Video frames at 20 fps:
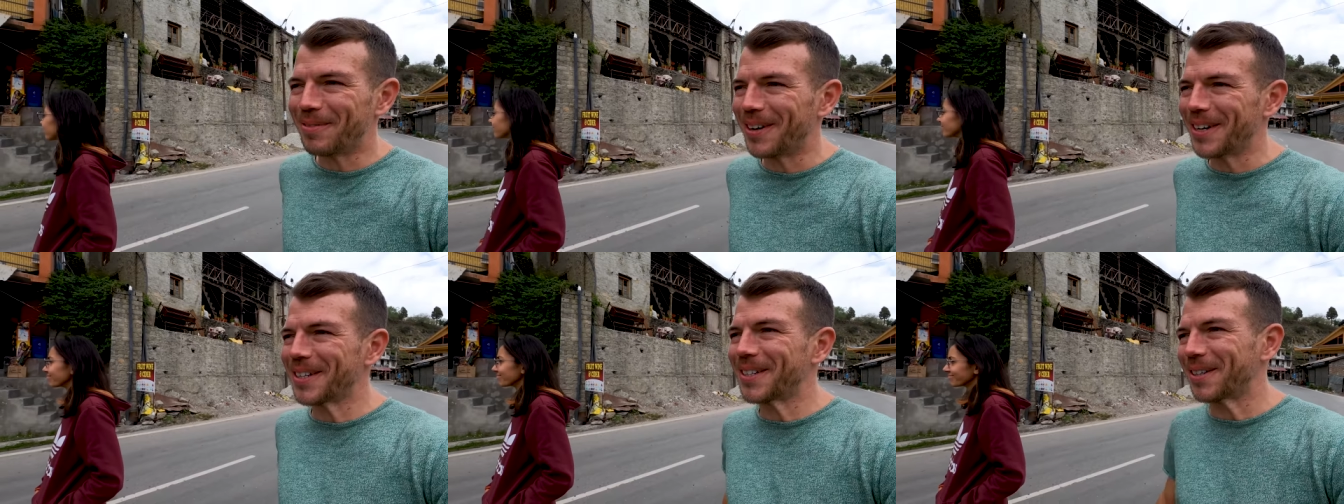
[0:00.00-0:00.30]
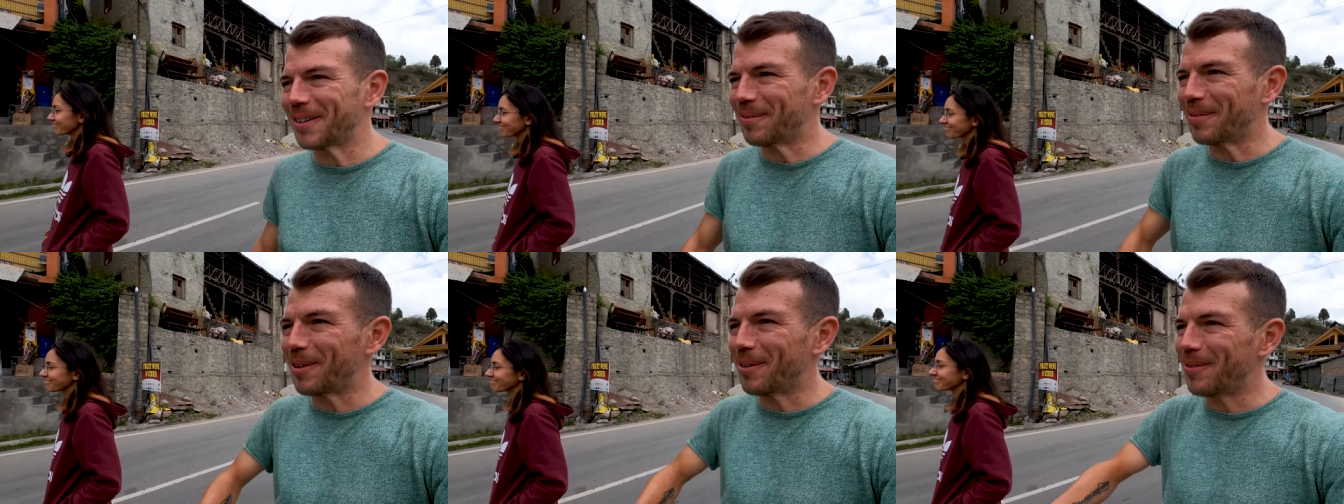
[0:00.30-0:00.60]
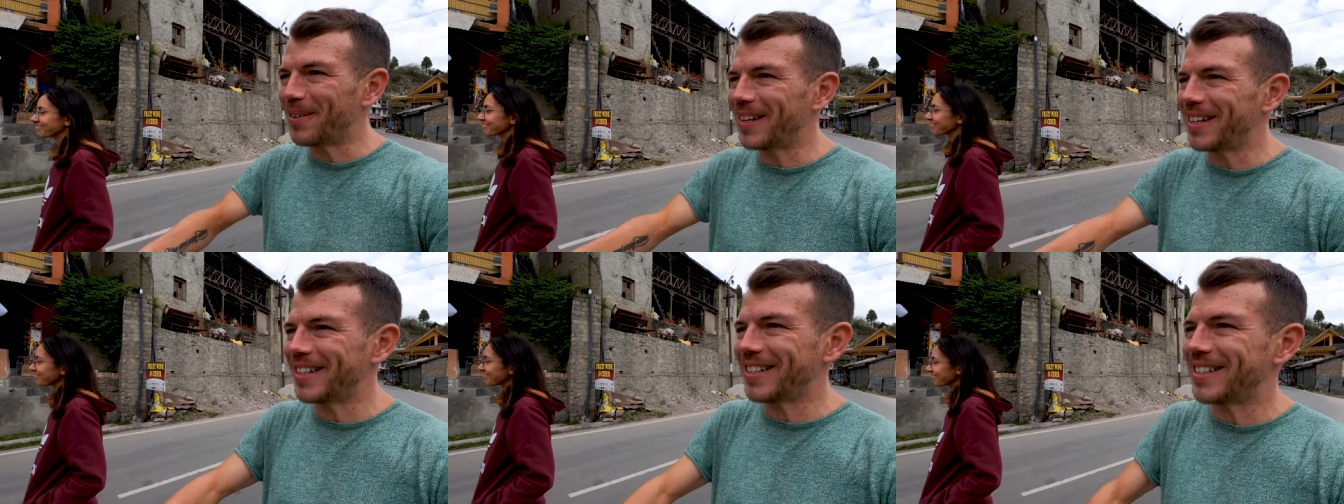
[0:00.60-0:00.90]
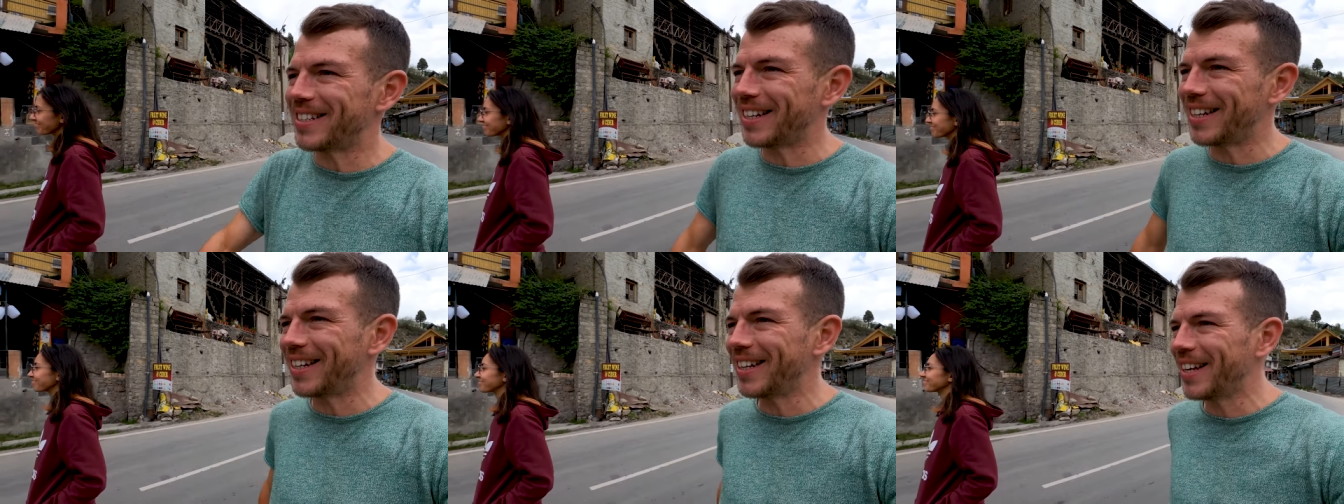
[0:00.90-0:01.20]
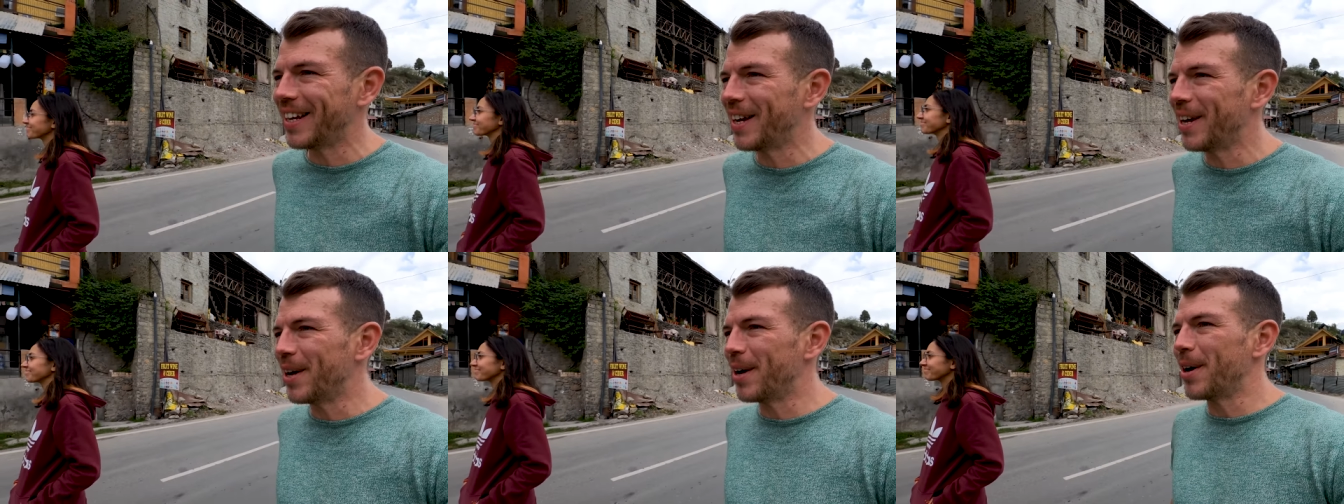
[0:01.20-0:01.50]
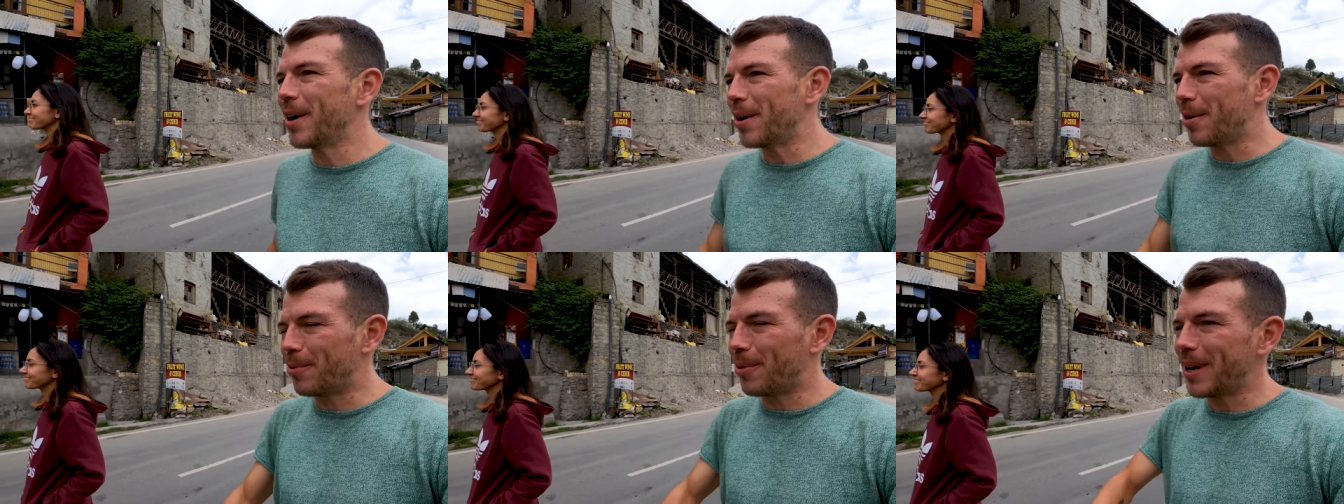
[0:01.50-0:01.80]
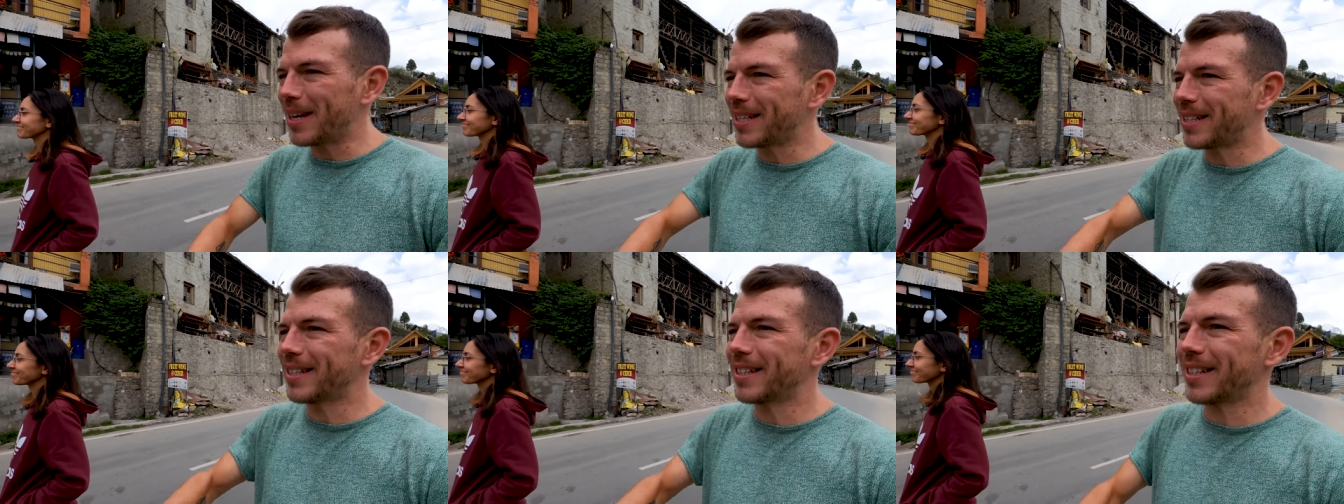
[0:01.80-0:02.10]
buy some more medicine,
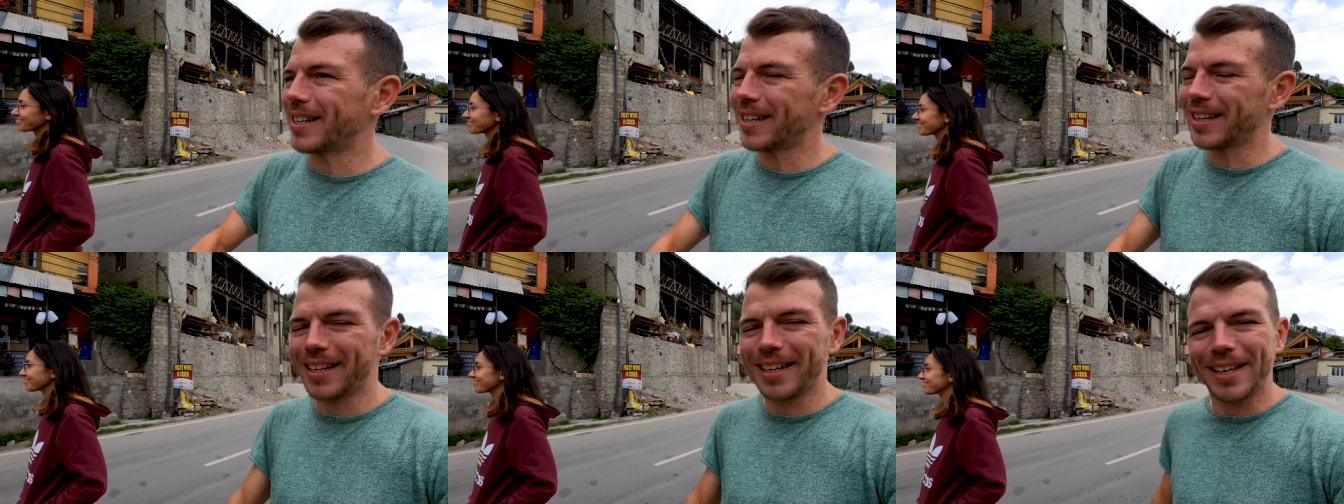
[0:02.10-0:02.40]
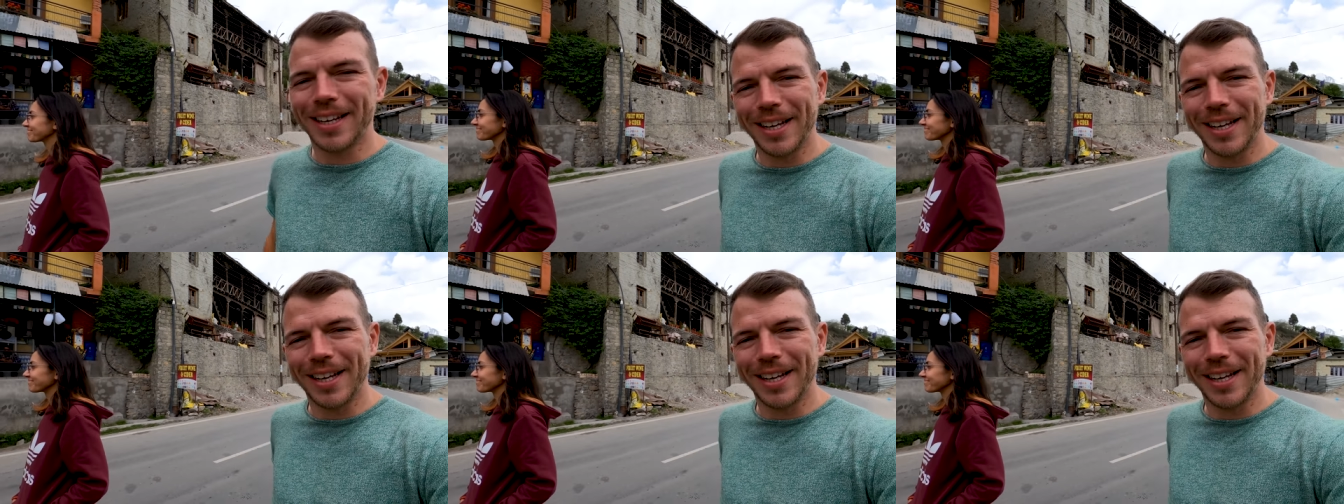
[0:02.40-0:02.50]
rest